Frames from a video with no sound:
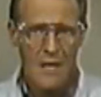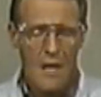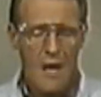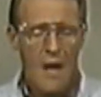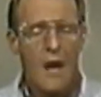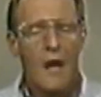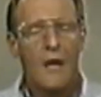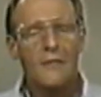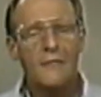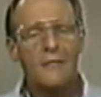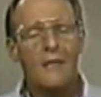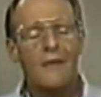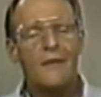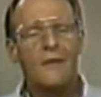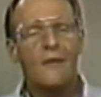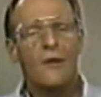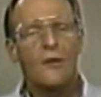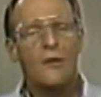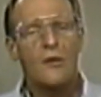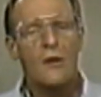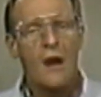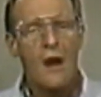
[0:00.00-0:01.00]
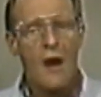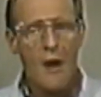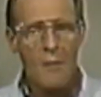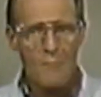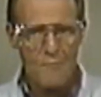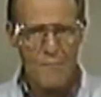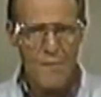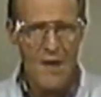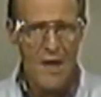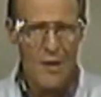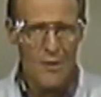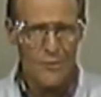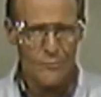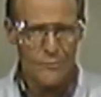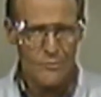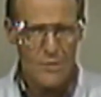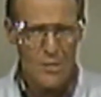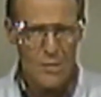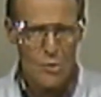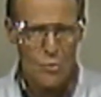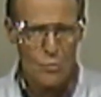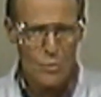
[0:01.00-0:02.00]
Unlike a compound,
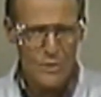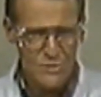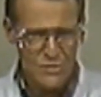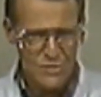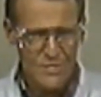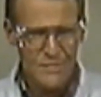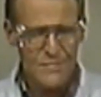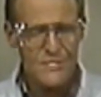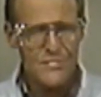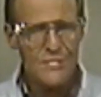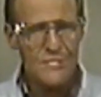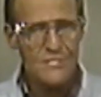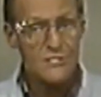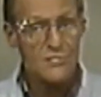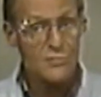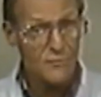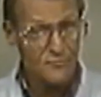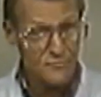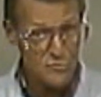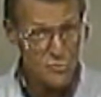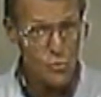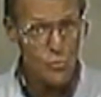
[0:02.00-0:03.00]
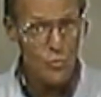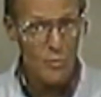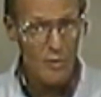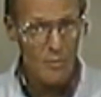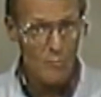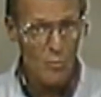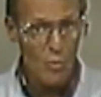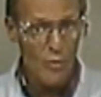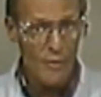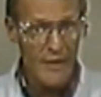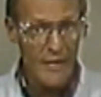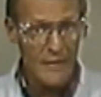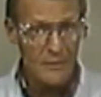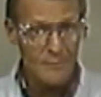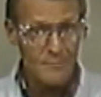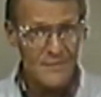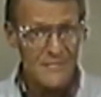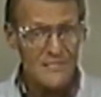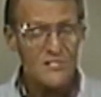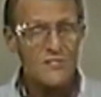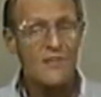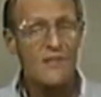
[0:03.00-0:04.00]
which consists of 2 or more
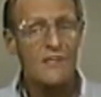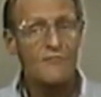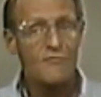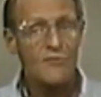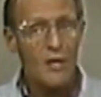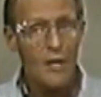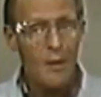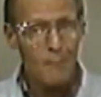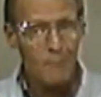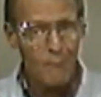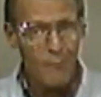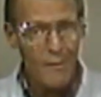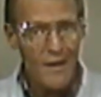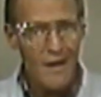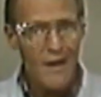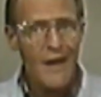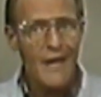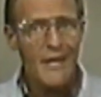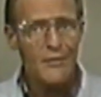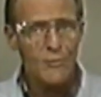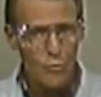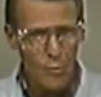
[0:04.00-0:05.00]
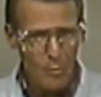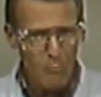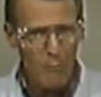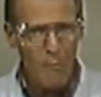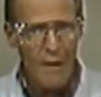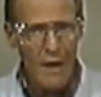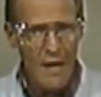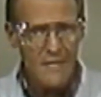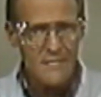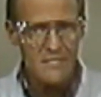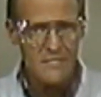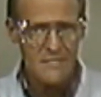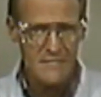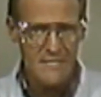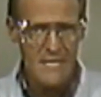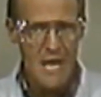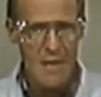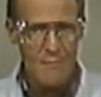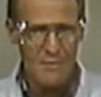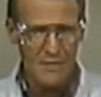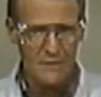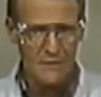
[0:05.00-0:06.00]
elements that have combined or bonded
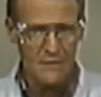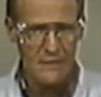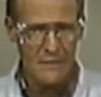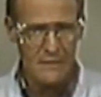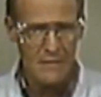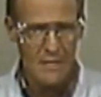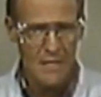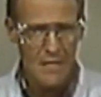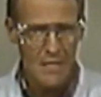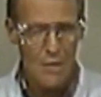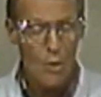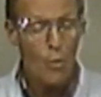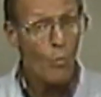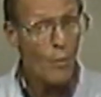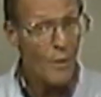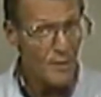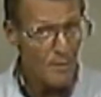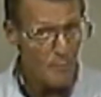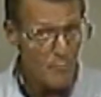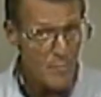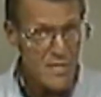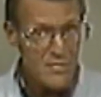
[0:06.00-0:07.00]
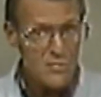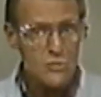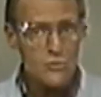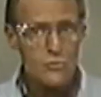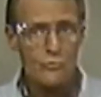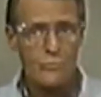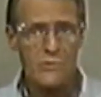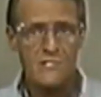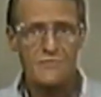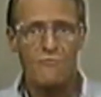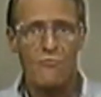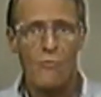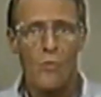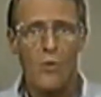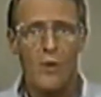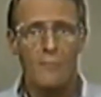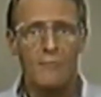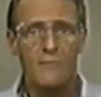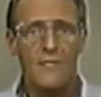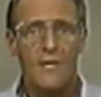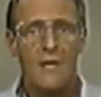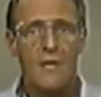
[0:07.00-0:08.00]
chemically, when a mixture is
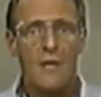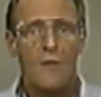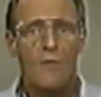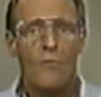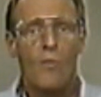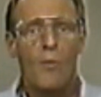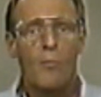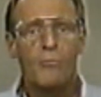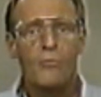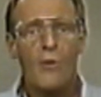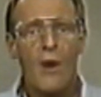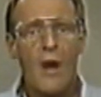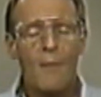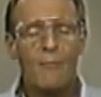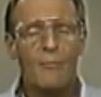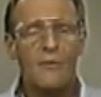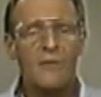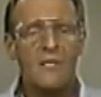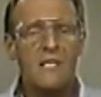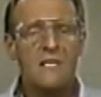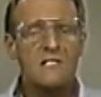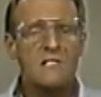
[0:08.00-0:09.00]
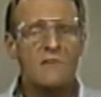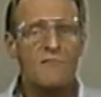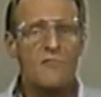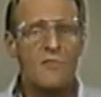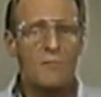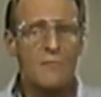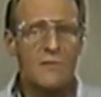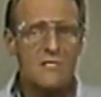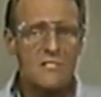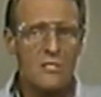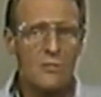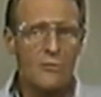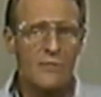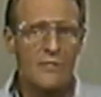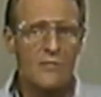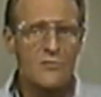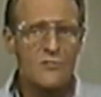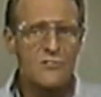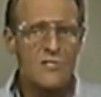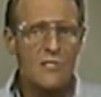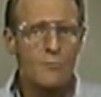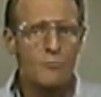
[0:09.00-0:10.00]
formed, the properties of the
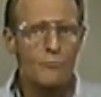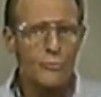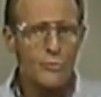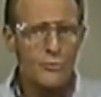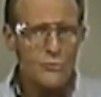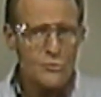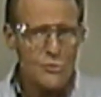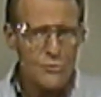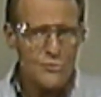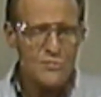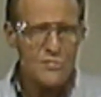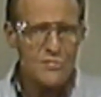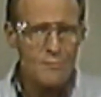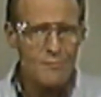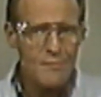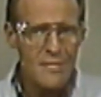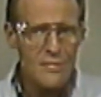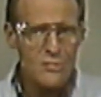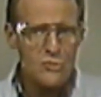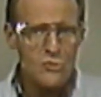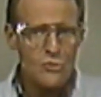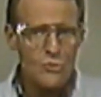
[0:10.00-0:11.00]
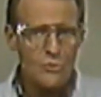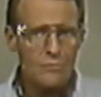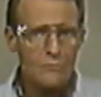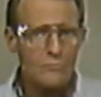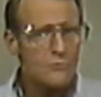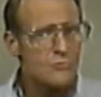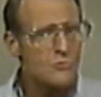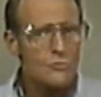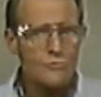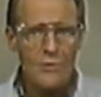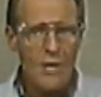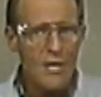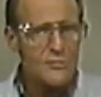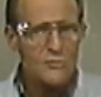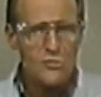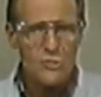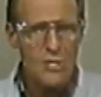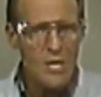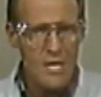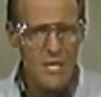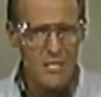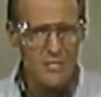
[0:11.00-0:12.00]
materials that produce the mixture do not
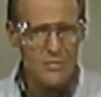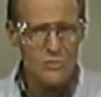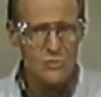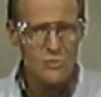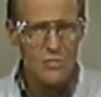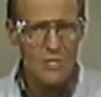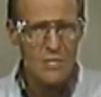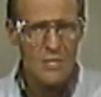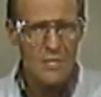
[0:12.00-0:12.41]
change.